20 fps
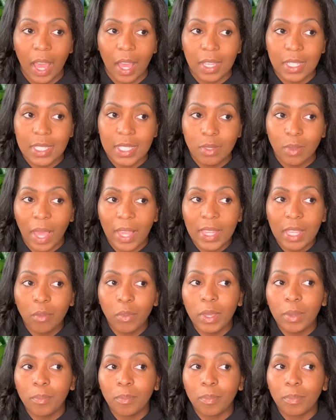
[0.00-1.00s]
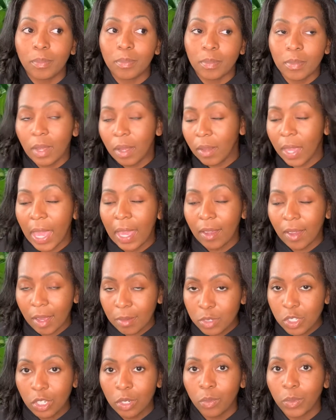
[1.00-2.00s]
So I think I'm
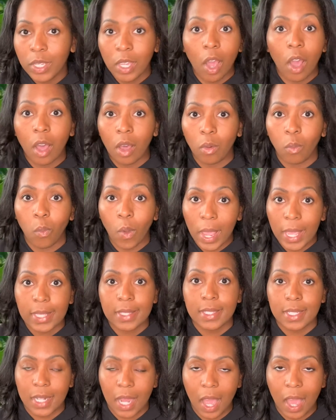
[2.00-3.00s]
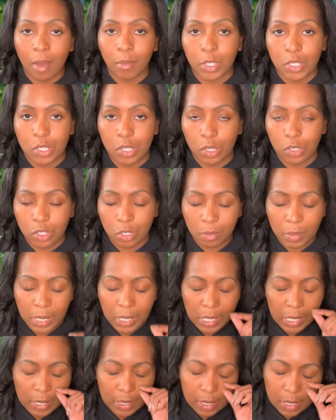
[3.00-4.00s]
sure we all waste time on social
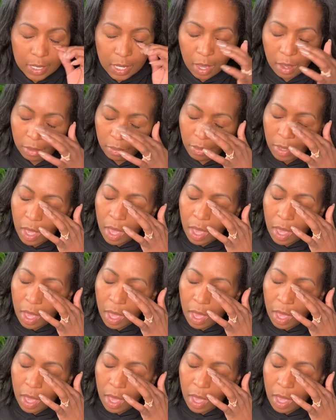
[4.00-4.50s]
media and stuff,